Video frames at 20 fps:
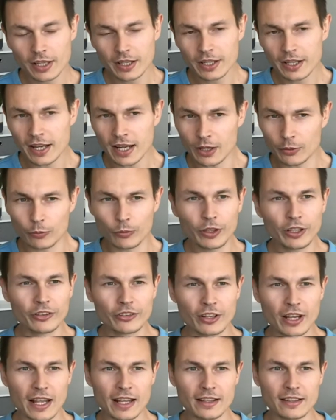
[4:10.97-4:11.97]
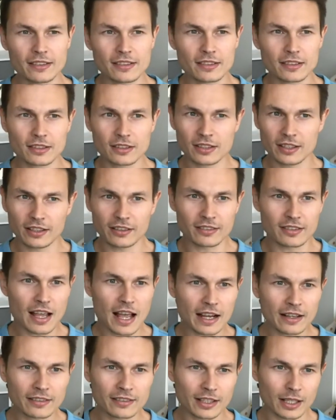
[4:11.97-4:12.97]
And a resend, the
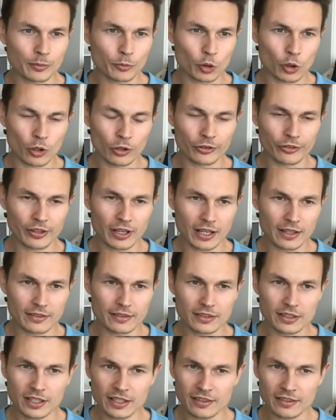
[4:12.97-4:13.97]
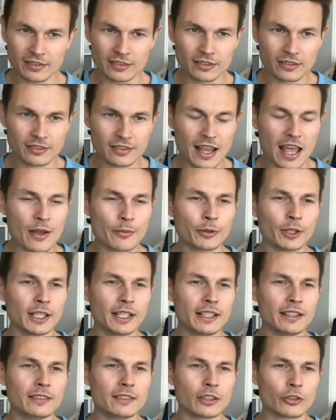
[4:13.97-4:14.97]
exact same content, is
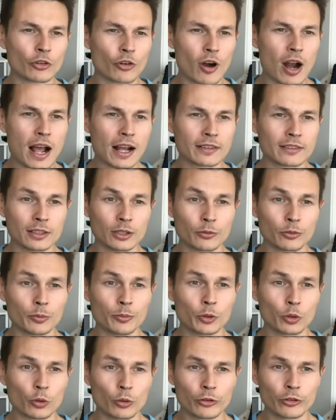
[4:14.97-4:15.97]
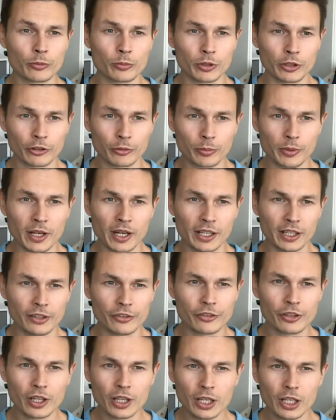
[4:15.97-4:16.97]
definitely detracting from the customer
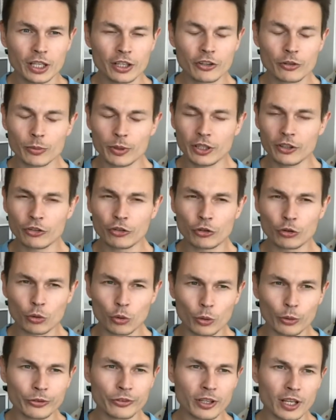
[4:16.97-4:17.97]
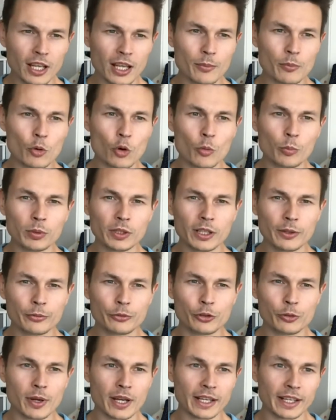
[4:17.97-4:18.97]
experience. So any short-term uplift
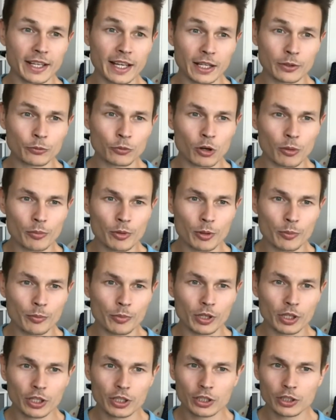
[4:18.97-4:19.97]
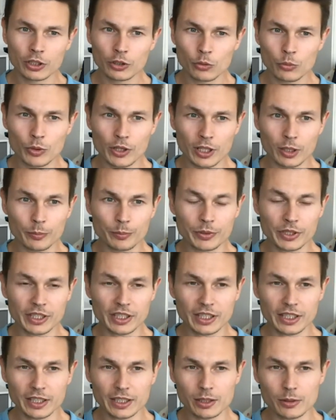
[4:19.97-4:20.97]
you might get from them will
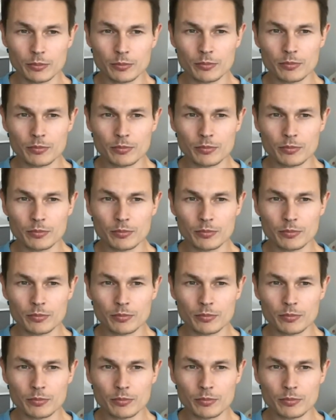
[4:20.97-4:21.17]
be